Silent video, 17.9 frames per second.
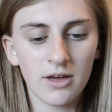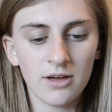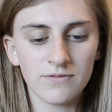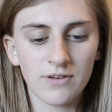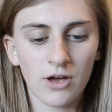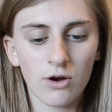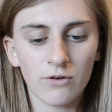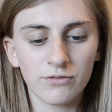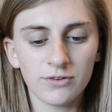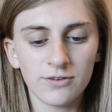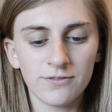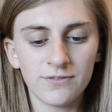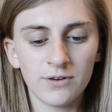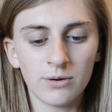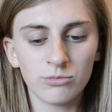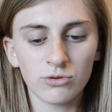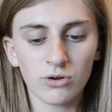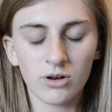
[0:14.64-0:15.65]
They're often
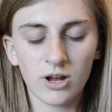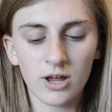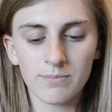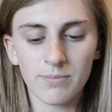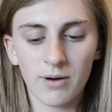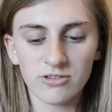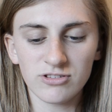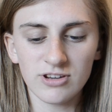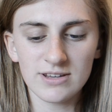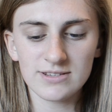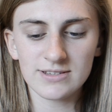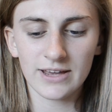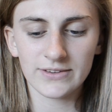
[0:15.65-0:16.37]
filmed on low budgets,